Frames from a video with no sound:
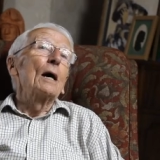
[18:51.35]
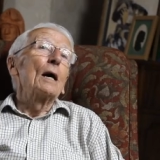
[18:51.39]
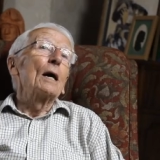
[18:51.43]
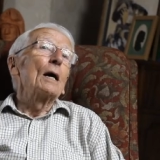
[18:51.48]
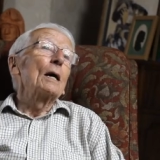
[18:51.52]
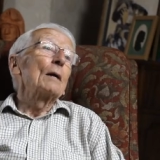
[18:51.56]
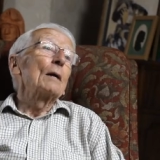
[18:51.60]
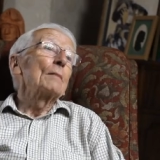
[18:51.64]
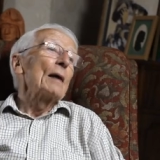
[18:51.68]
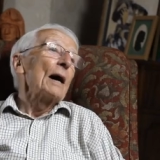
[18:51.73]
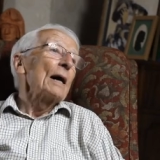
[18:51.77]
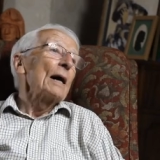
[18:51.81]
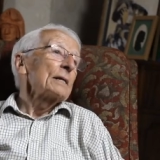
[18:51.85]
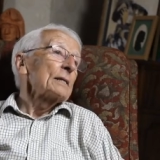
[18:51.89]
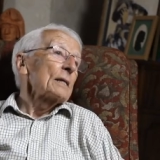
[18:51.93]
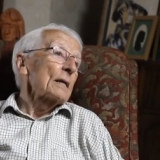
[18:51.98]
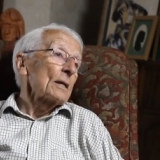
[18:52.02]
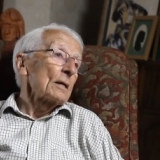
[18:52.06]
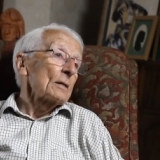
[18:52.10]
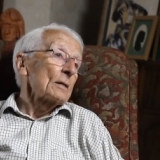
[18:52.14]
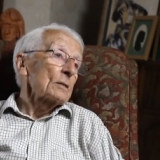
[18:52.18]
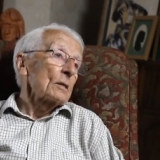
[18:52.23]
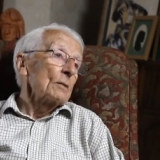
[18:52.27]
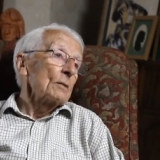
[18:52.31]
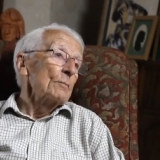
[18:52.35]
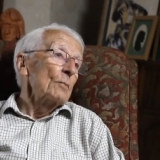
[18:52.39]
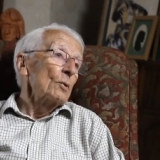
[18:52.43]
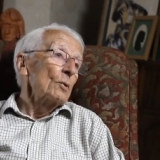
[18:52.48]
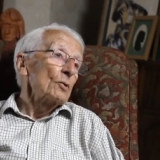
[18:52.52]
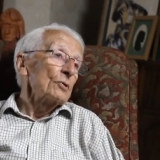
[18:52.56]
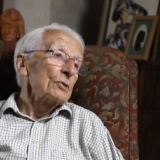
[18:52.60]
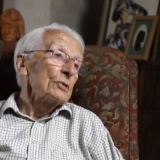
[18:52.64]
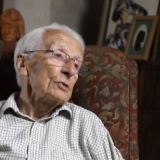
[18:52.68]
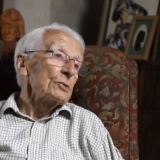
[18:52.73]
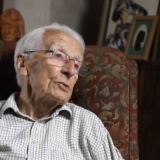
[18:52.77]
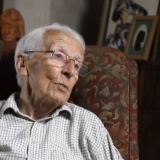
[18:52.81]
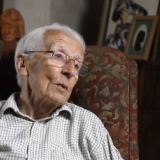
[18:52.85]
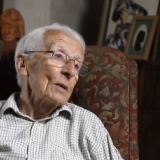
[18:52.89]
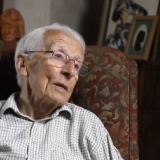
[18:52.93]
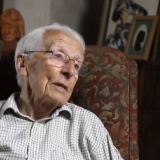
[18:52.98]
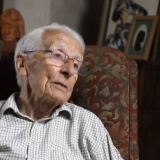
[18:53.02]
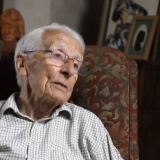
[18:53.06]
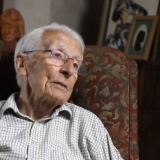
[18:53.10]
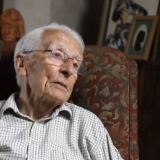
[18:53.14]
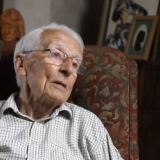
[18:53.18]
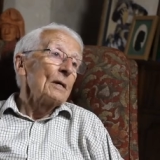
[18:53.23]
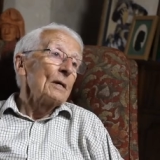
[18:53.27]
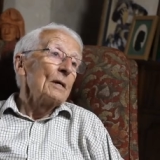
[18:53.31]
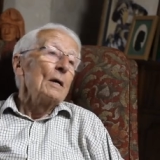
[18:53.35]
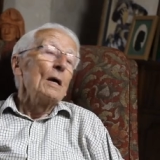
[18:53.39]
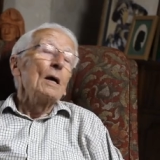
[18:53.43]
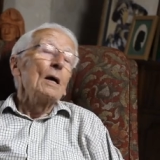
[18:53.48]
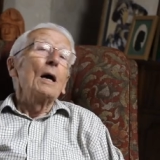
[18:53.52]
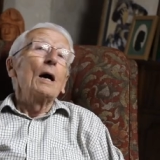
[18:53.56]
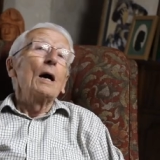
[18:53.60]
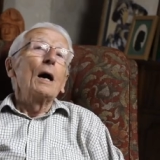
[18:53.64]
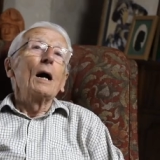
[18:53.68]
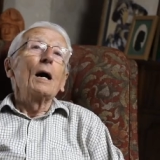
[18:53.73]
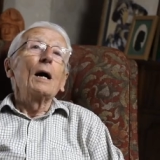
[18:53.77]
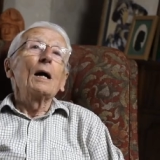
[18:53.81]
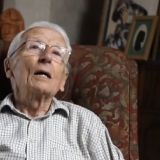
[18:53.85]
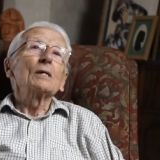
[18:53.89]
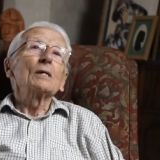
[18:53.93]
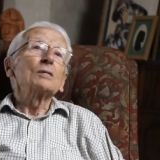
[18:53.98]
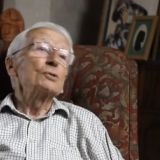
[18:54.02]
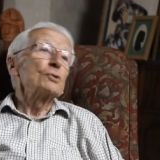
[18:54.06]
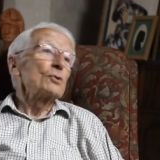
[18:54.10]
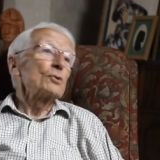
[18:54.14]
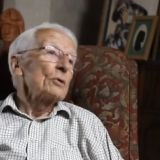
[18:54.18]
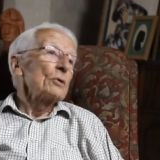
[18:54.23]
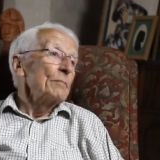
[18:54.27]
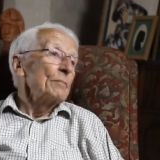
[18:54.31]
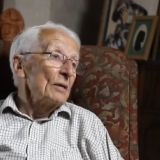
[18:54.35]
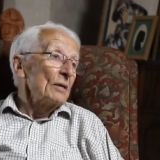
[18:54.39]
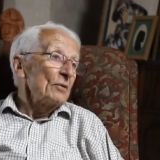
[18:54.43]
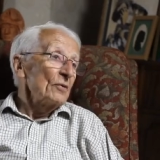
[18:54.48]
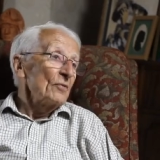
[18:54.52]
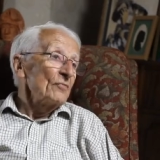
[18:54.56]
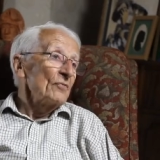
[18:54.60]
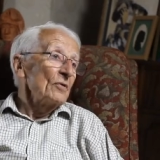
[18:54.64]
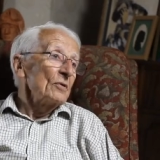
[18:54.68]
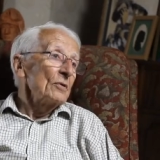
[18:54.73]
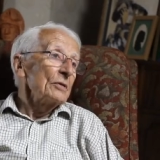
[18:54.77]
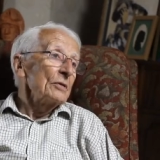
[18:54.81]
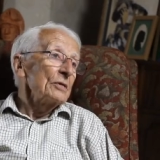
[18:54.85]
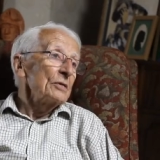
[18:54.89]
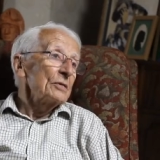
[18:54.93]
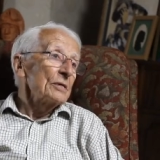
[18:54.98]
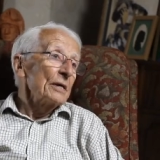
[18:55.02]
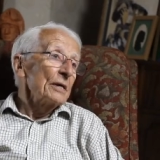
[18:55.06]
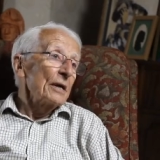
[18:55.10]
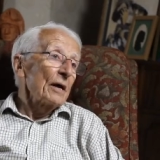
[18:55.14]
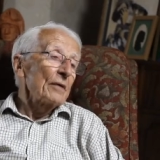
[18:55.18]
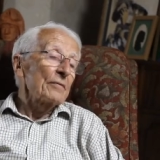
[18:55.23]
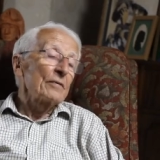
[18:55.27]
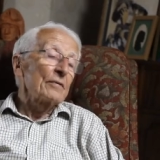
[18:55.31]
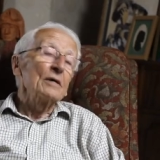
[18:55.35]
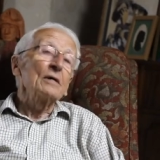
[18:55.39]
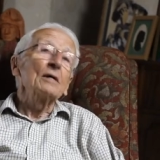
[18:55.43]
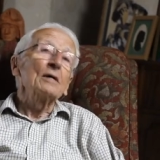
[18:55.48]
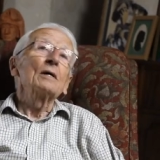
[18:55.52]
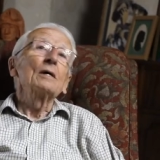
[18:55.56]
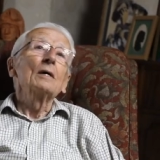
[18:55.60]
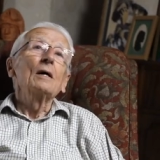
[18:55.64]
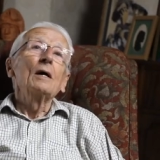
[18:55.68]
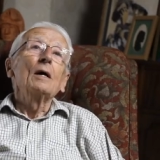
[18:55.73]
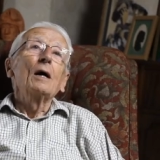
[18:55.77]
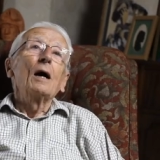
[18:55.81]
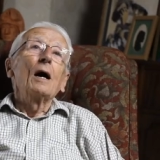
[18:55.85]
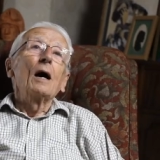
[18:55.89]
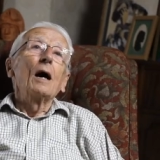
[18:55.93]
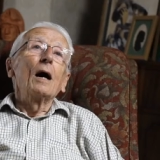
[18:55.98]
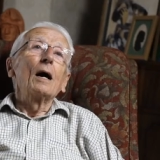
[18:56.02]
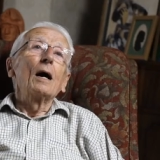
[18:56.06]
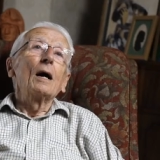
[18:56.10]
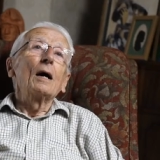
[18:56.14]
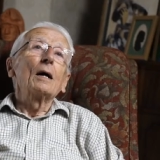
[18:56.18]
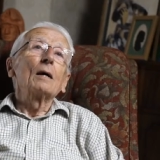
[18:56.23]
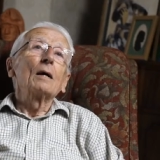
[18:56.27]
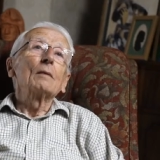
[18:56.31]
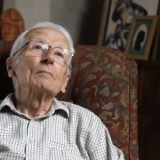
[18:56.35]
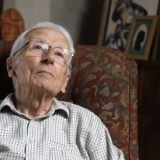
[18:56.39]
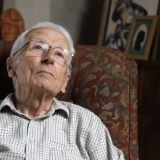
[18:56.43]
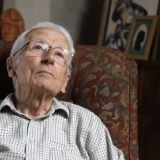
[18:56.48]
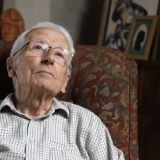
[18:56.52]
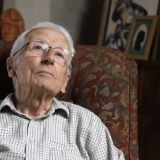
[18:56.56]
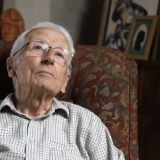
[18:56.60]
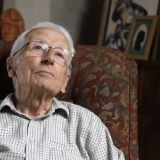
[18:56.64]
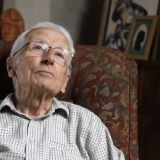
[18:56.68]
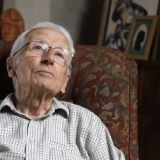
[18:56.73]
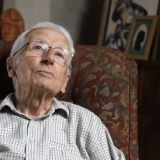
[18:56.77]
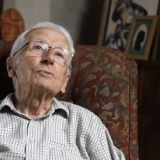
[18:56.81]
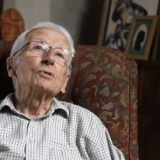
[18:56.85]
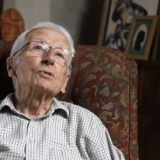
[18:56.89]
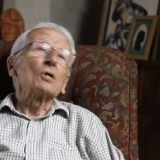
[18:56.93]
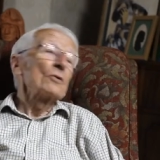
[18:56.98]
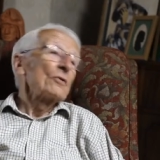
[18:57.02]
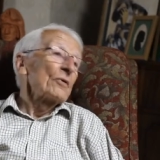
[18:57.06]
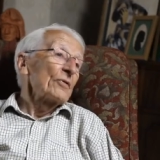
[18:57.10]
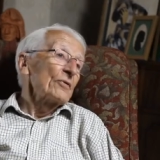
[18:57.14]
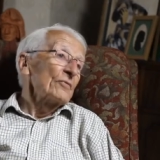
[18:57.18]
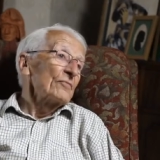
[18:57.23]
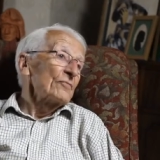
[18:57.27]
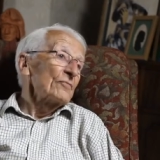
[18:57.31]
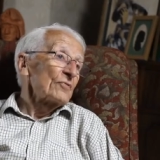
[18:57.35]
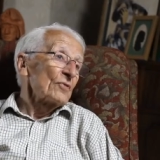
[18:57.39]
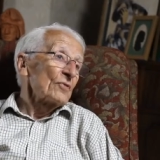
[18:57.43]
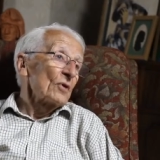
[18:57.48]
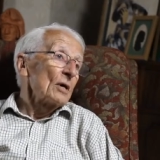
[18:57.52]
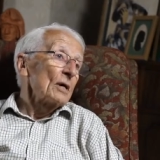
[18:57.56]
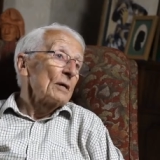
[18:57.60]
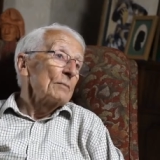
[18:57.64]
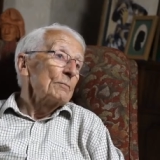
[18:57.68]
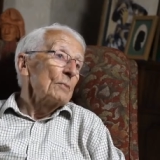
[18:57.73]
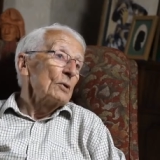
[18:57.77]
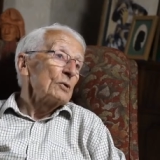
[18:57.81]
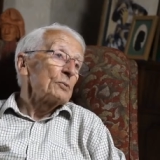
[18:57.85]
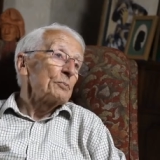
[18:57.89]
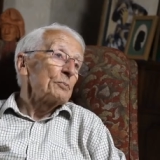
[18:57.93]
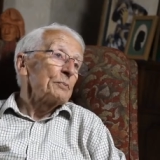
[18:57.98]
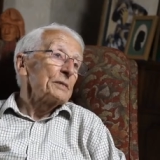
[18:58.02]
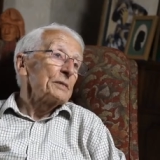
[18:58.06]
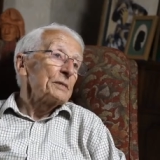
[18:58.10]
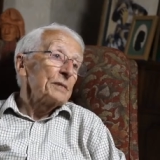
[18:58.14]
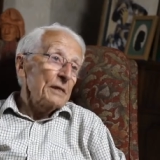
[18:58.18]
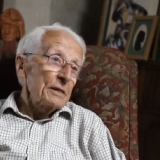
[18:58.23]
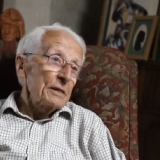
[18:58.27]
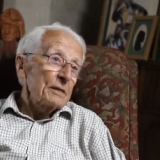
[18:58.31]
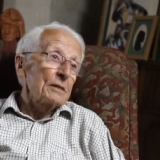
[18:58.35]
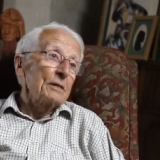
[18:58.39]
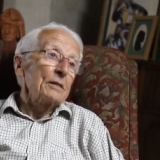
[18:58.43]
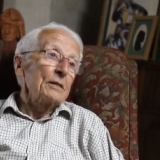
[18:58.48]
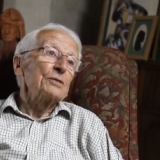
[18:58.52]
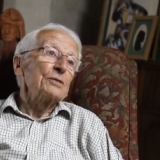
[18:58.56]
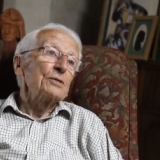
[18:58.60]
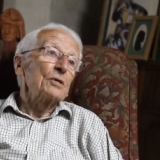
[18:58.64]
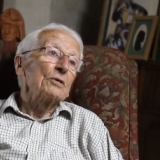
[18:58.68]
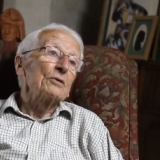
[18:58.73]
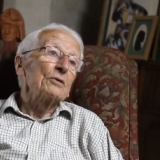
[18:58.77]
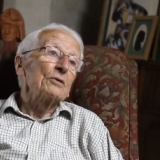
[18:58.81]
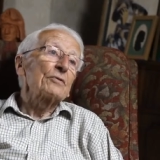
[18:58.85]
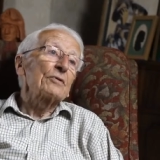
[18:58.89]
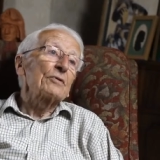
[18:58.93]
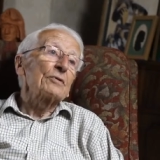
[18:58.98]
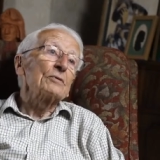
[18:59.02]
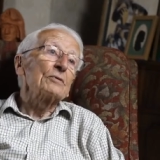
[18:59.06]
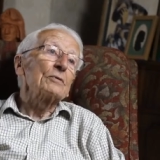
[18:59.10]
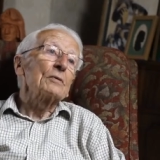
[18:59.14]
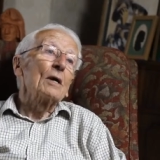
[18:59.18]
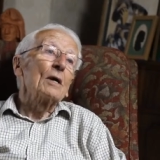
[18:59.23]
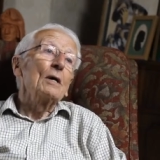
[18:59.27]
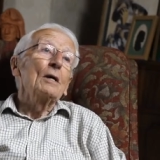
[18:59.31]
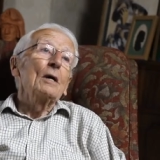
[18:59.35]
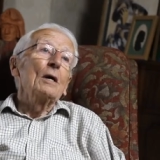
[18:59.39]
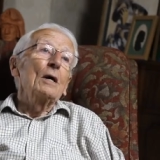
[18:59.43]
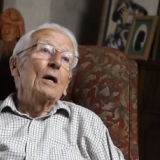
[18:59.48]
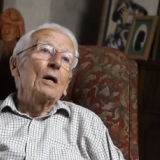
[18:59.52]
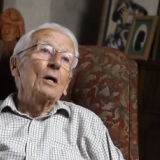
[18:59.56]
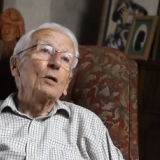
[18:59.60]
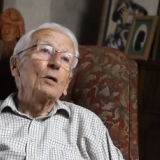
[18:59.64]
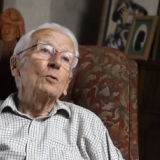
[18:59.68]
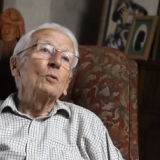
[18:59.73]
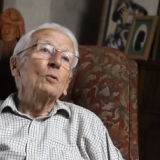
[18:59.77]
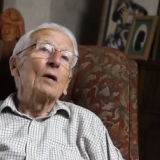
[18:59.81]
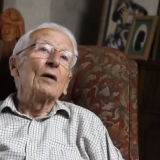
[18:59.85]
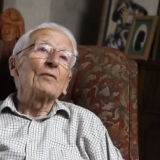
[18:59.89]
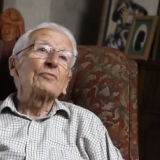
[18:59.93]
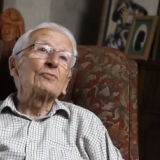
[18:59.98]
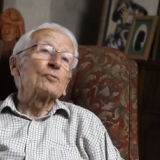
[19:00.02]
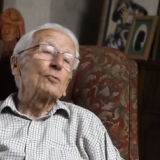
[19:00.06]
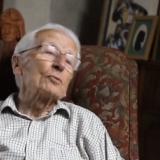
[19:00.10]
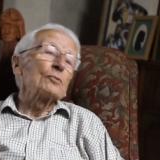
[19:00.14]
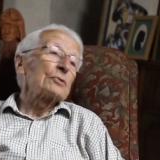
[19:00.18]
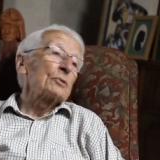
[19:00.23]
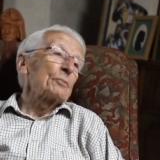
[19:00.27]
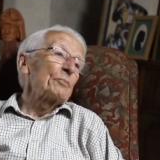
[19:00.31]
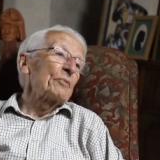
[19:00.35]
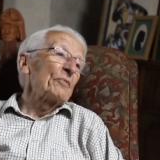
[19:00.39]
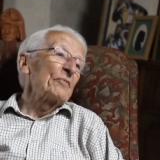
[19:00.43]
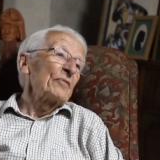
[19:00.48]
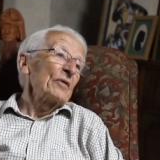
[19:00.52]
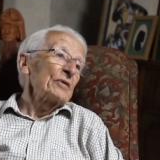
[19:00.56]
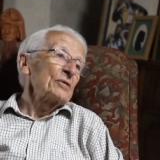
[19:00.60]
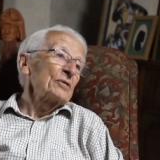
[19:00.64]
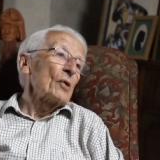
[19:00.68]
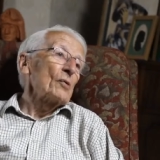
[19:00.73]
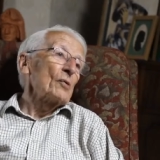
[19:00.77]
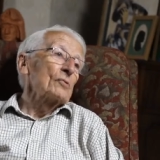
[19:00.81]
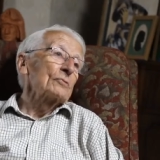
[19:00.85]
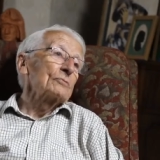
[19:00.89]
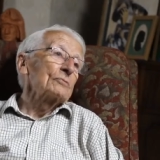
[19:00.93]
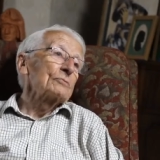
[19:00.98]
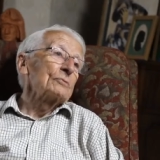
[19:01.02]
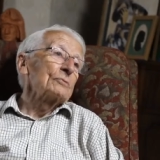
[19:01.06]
Um, Anne Clark Amor is one, uh, Joy Melville is another, um, Jonathan Fryer, most particularly Jonathan, who after all a professional